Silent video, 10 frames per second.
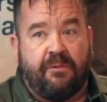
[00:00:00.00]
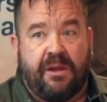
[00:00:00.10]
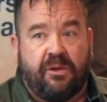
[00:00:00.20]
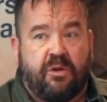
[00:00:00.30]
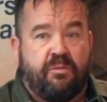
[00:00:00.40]

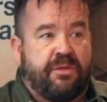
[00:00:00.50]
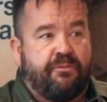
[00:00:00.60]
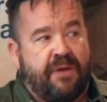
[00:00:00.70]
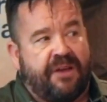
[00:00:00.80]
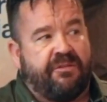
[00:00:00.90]
we look with
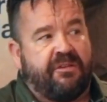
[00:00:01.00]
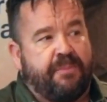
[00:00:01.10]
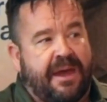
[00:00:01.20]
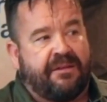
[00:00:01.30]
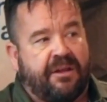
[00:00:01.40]

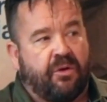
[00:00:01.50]
retrospect at